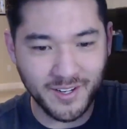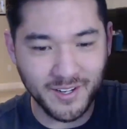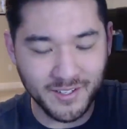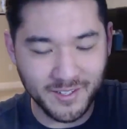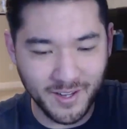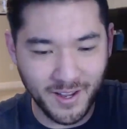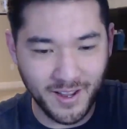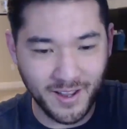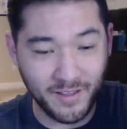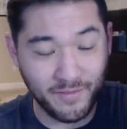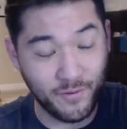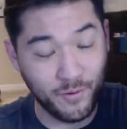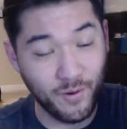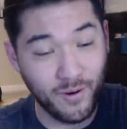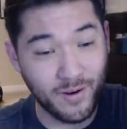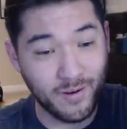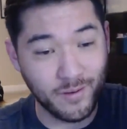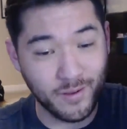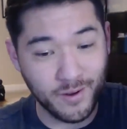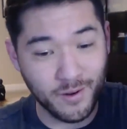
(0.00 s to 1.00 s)
Because if you
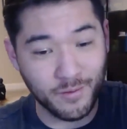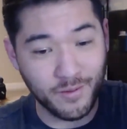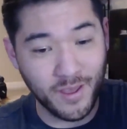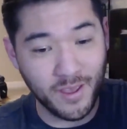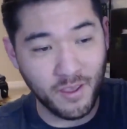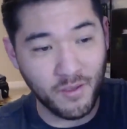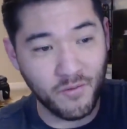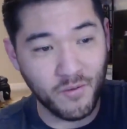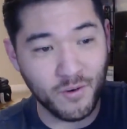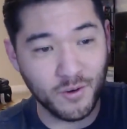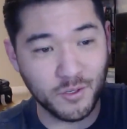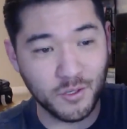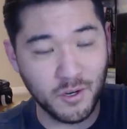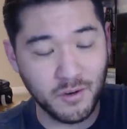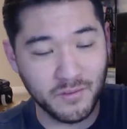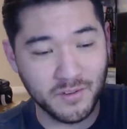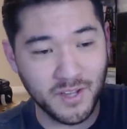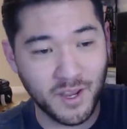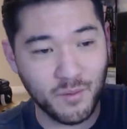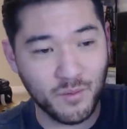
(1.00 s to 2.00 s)
are, thank you for your
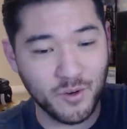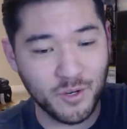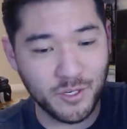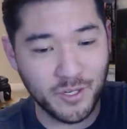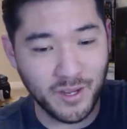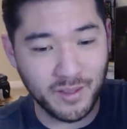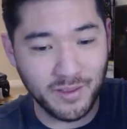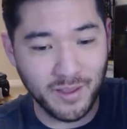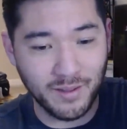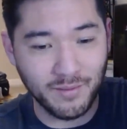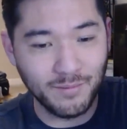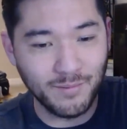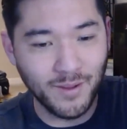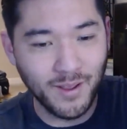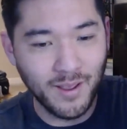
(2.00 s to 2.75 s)
service. I appreciate that.